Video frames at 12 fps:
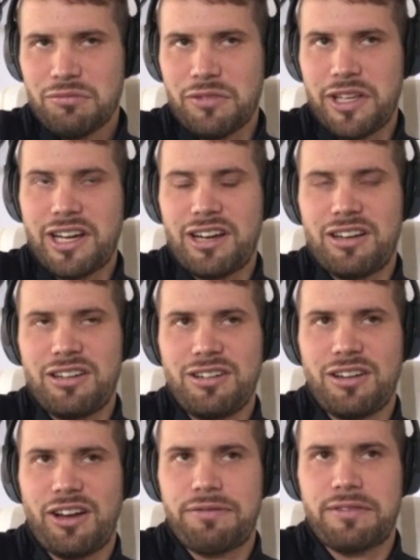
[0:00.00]
Yeah,
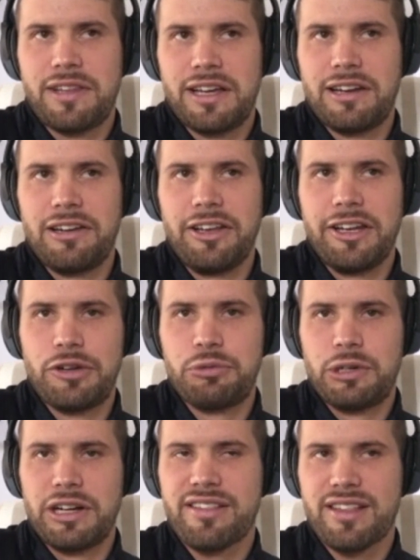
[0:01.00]
I've done a lead out
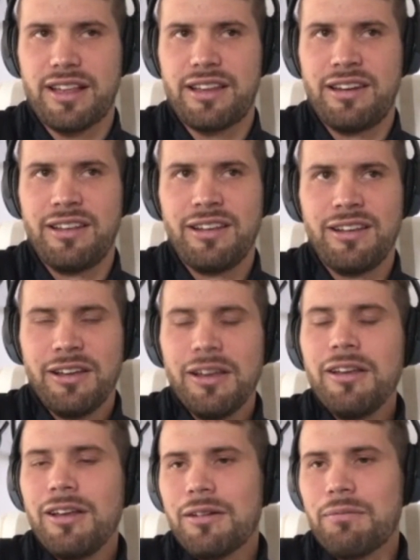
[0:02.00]
once and
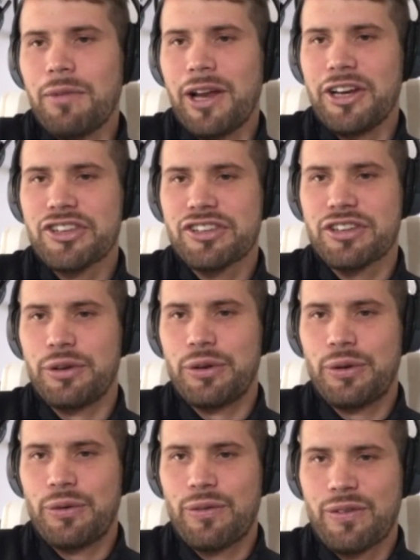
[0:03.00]
managed
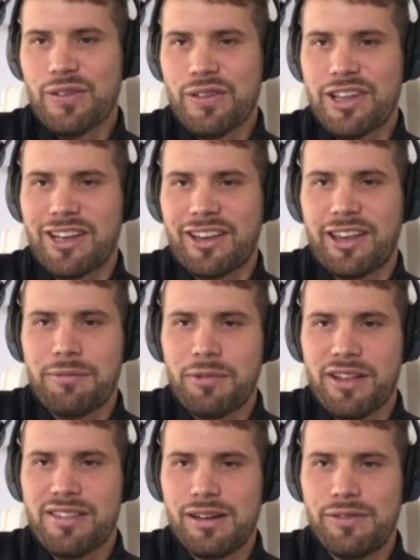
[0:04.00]
to get
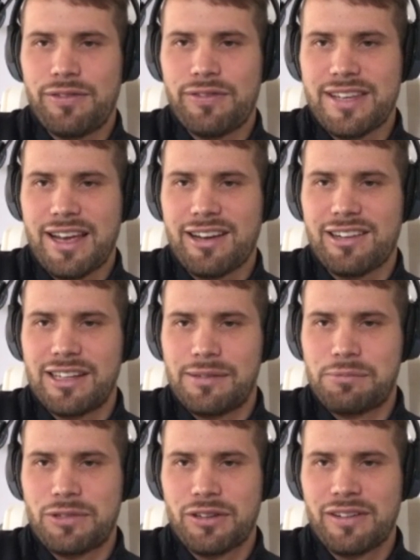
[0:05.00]
myself tangled
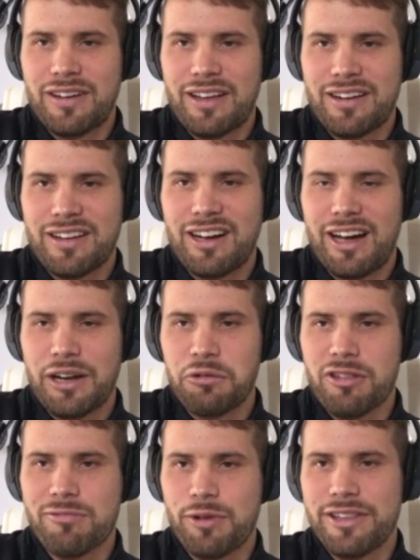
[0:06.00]
up to another guy that
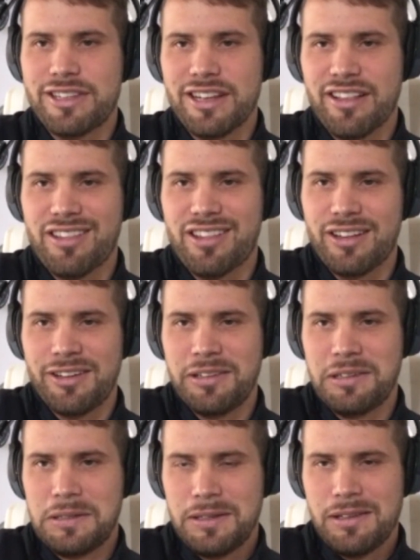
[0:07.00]
was sprinting. So
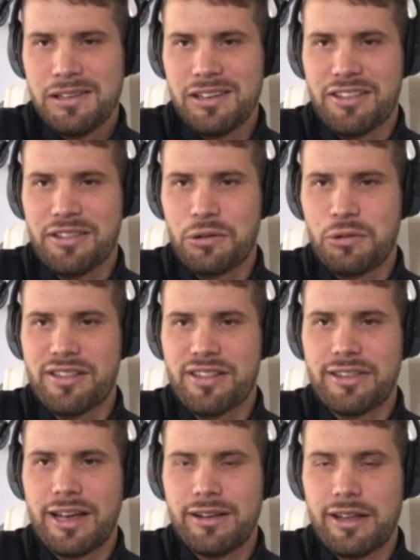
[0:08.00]
it's always
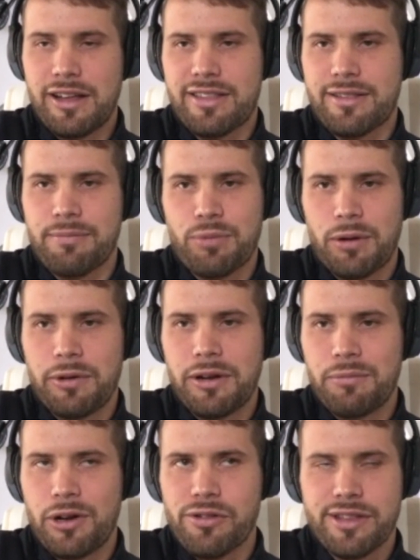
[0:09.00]
that's probably the
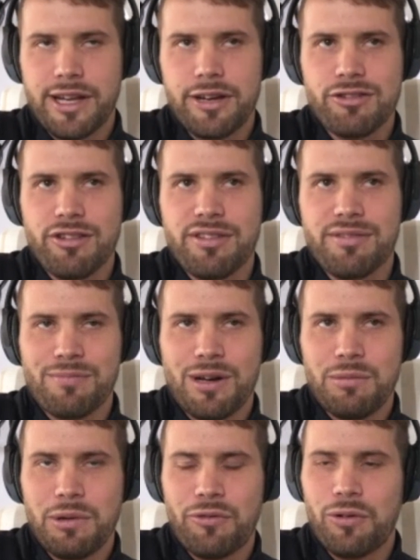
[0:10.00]
most dangerous
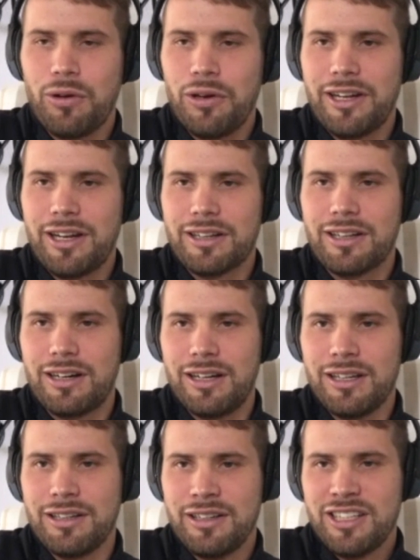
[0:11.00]
moment for a lead out guy.